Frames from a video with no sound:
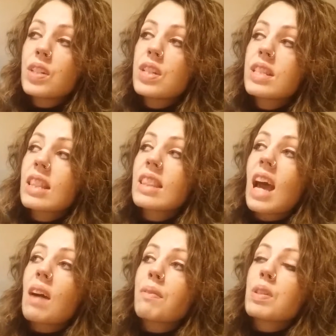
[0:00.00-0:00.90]
And she said
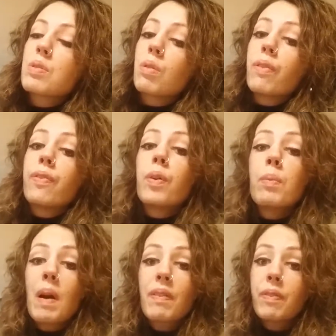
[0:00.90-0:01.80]
that, we saw a
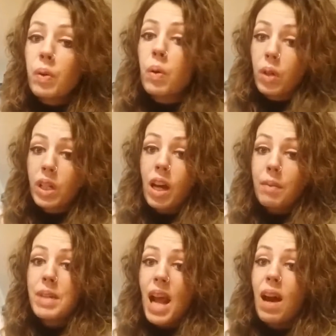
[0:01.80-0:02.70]
4x4
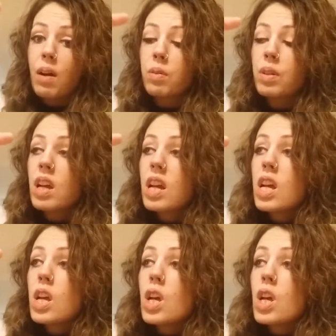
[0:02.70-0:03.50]
come down,